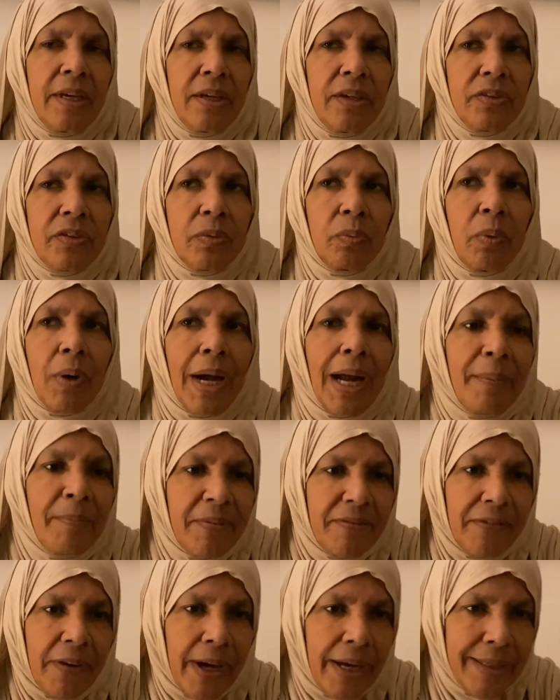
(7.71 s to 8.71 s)
So what I'm
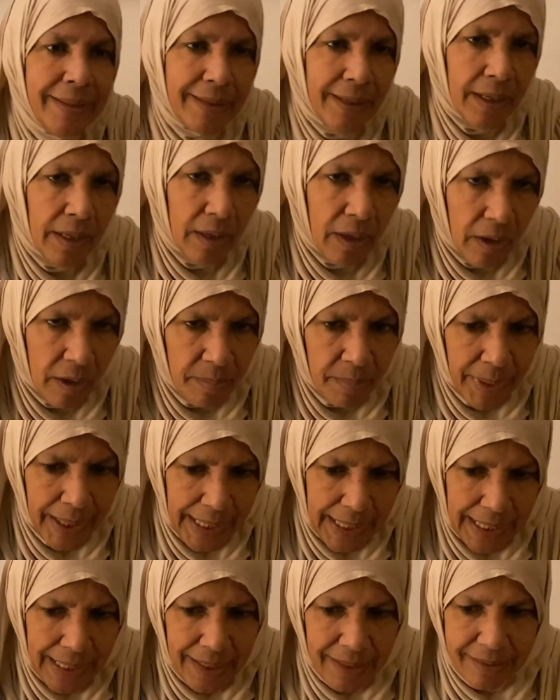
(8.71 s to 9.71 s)
finding a lot of my
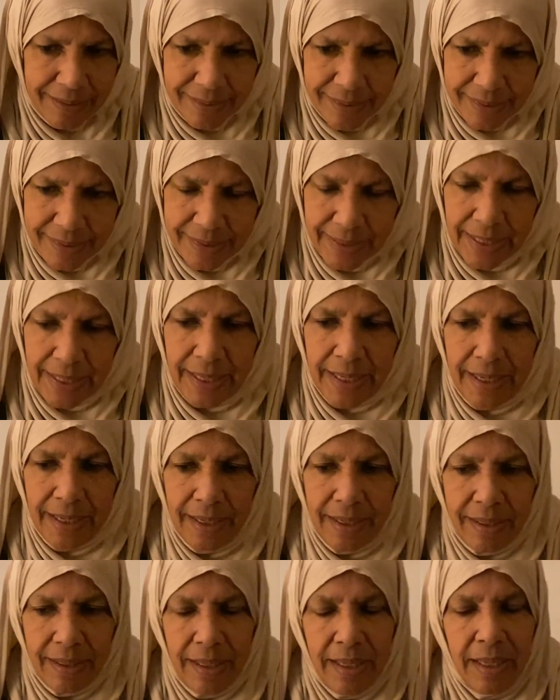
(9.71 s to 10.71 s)
clients are
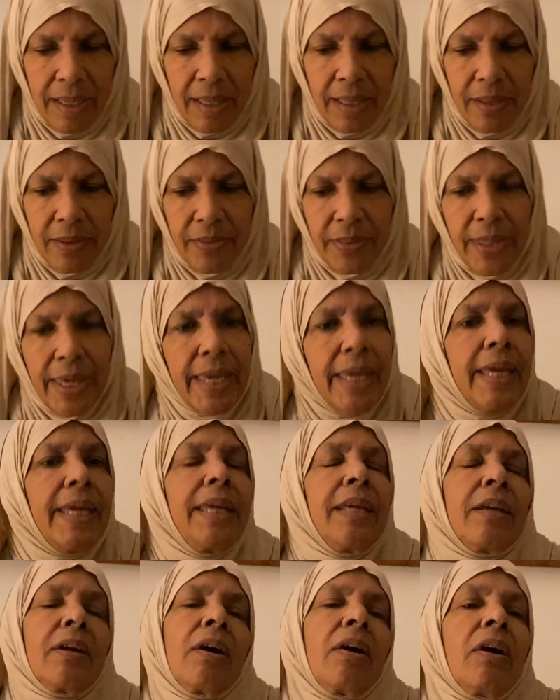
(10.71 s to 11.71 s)
saying,
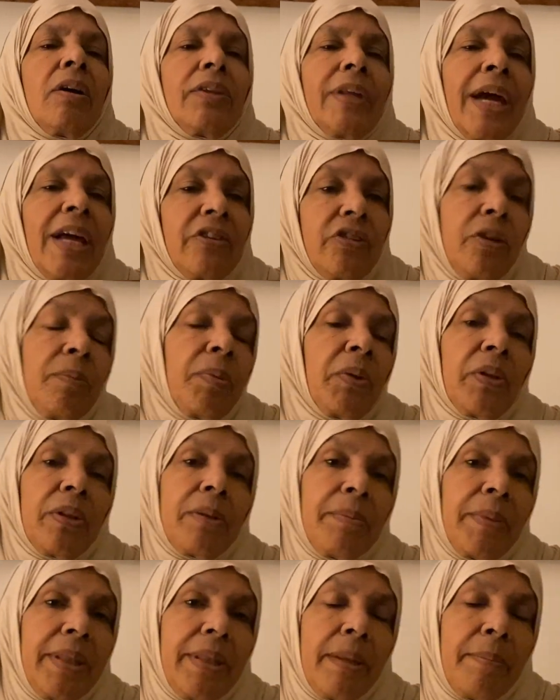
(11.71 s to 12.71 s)
they can't actually put
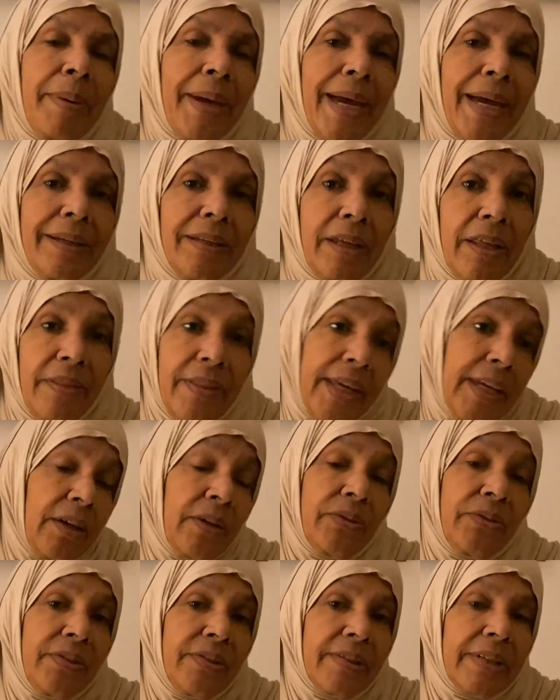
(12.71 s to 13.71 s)
them in the bed and they go
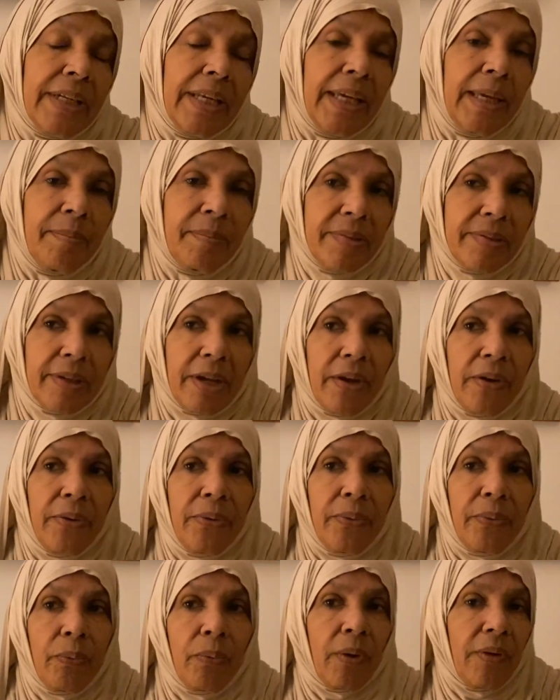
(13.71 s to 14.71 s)
to sleep. So
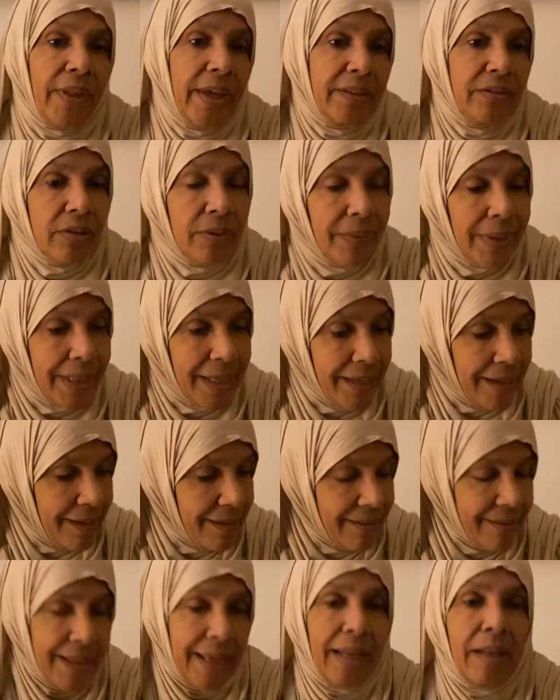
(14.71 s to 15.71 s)
what they're doing
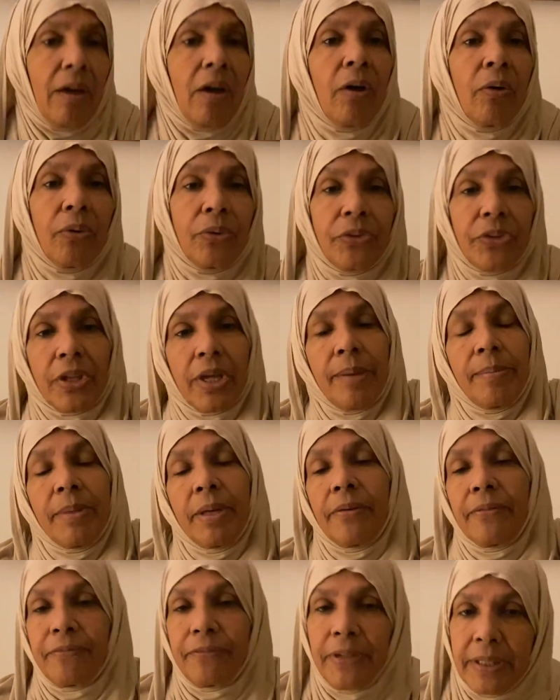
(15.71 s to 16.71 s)
is they'll hold them,
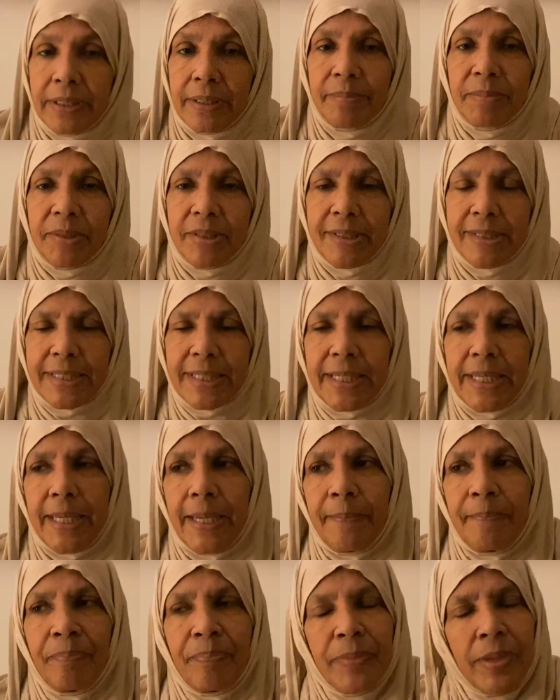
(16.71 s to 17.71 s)
they'll feed them to
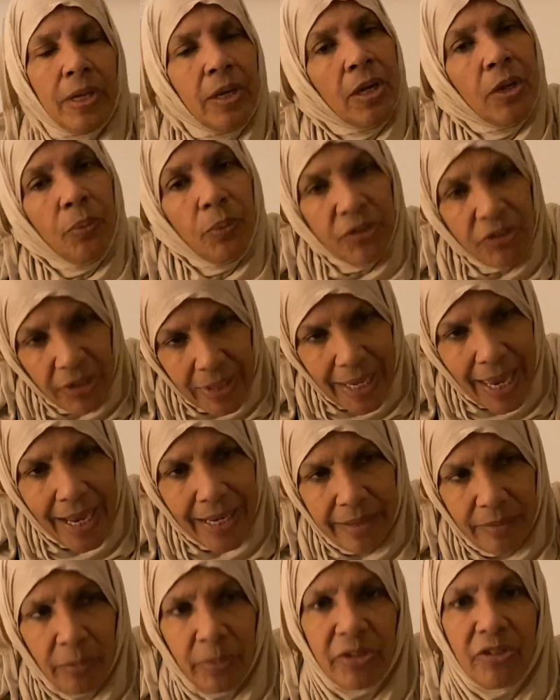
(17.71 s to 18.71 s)
sleep, which
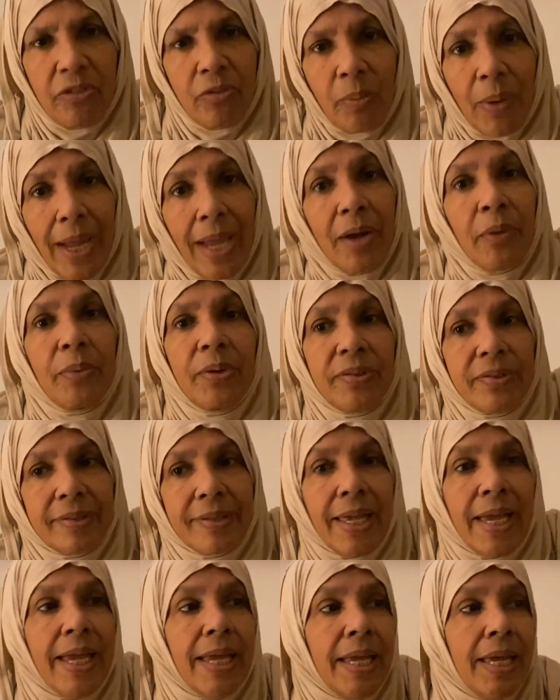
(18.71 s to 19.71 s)
is why I always
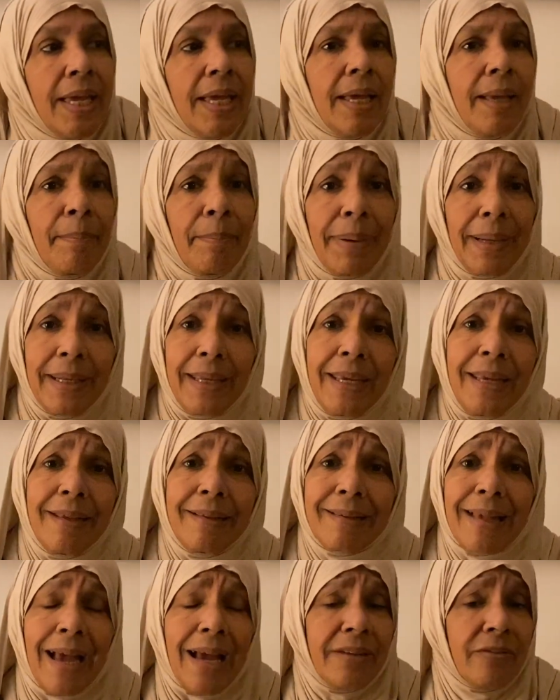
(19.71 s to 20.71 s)
say,
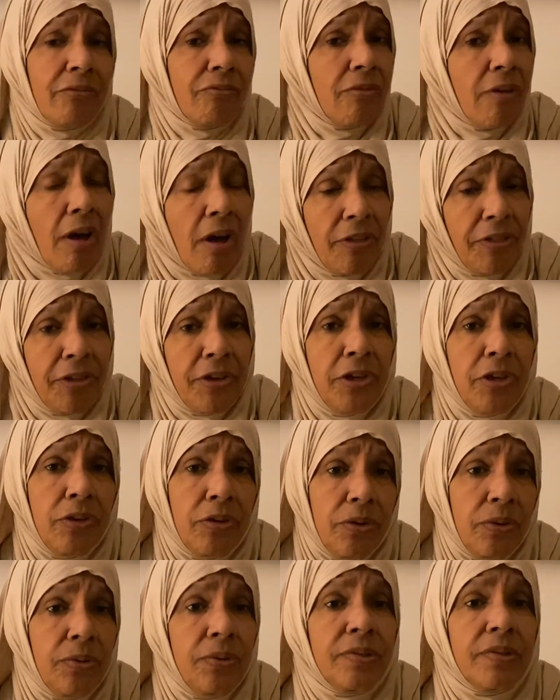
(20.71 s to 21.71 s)
please, I'd rather
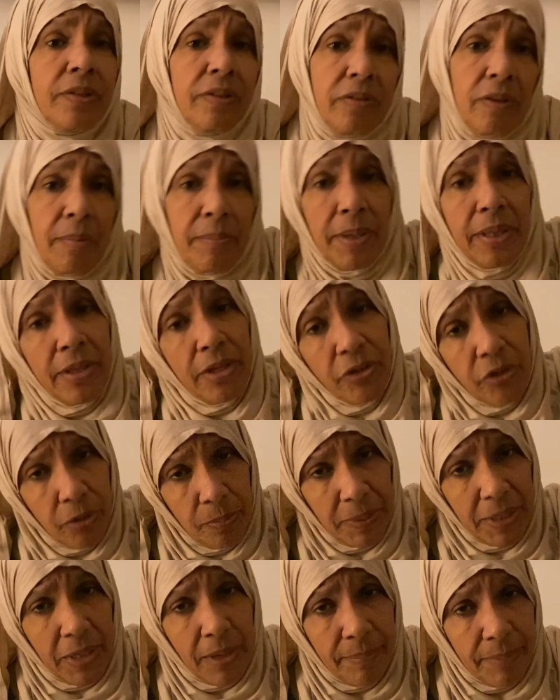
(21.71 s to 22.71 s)
you use a dummy than you
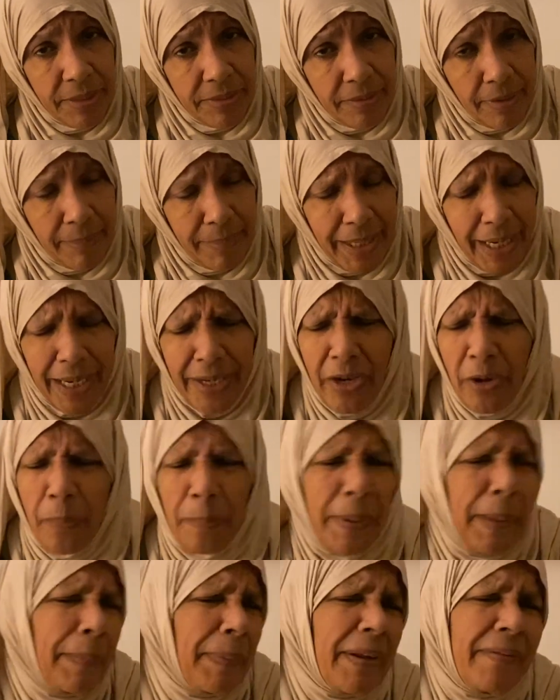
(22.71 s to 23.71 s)
become the dummy. I know
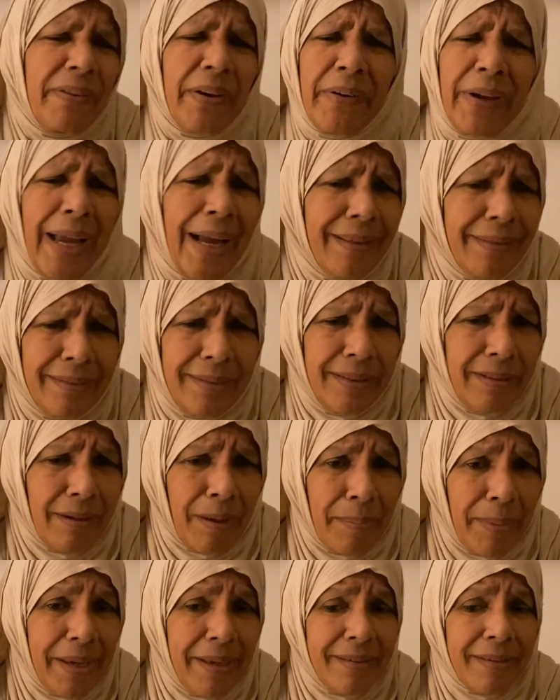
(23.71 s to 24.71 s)
people are very
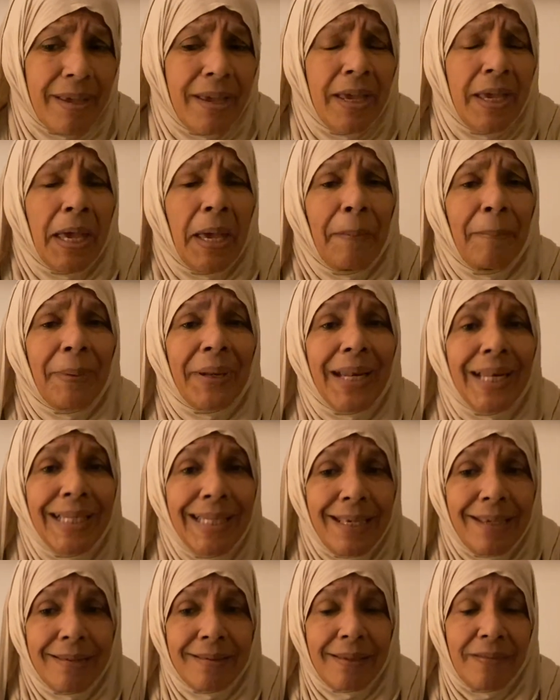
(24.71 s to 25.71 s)
anti-dummies, but at
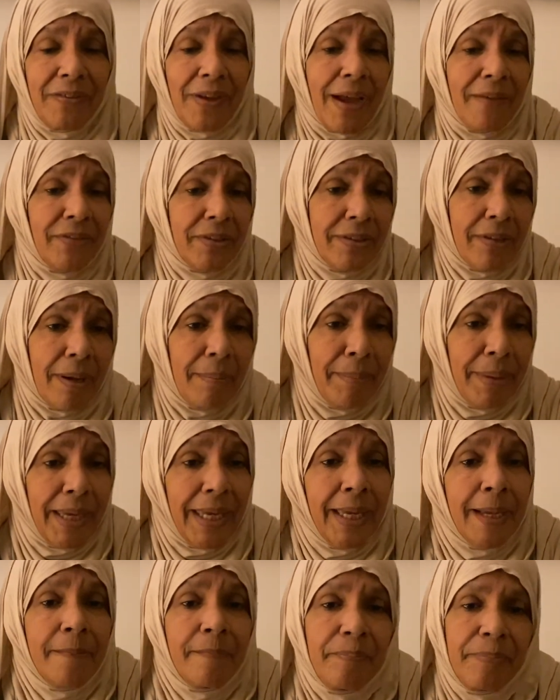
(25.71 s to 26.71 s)
least if you have a
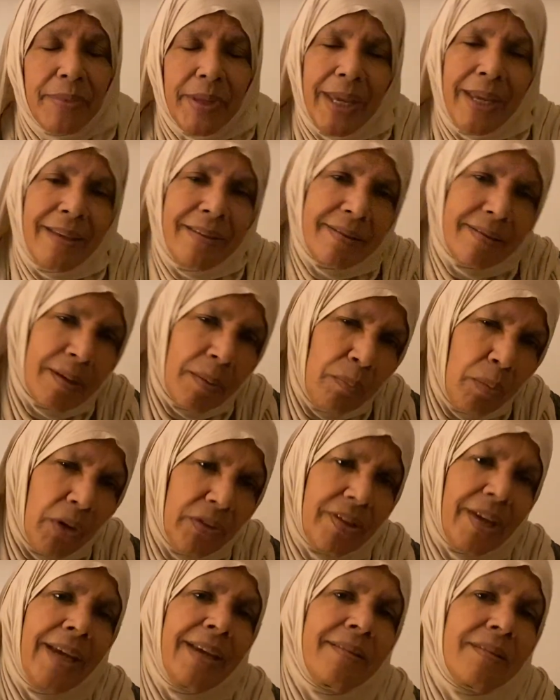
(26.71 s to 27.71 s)
dummy, it
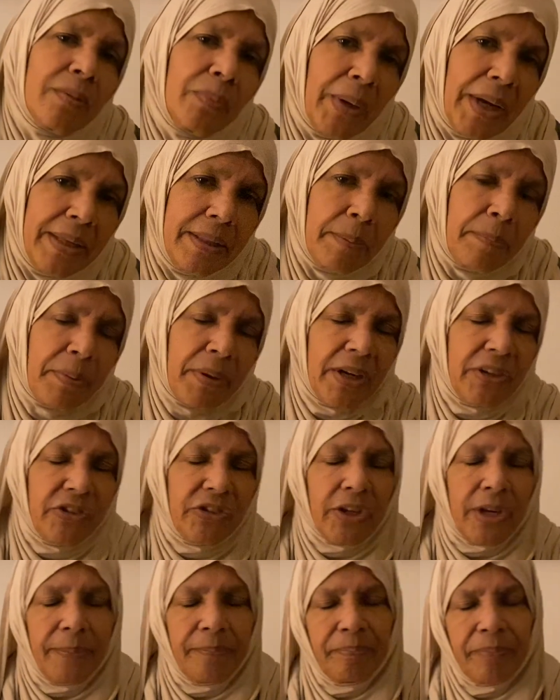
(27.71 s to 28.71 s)
somewhat takes away the
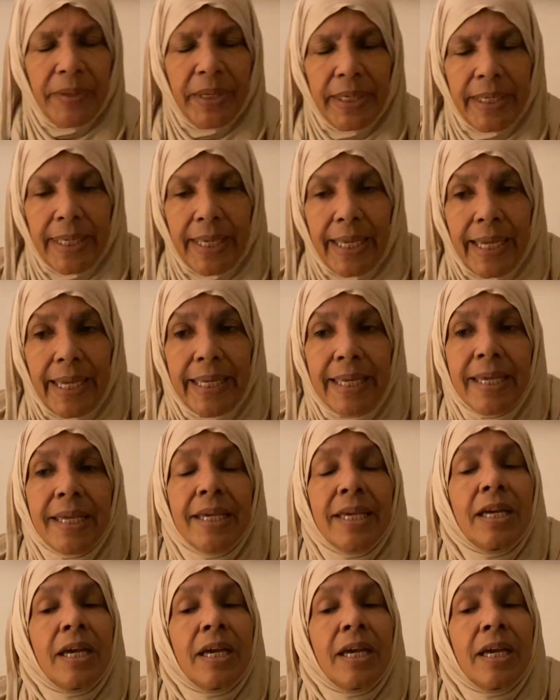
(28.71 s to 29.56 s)
pressure, okay?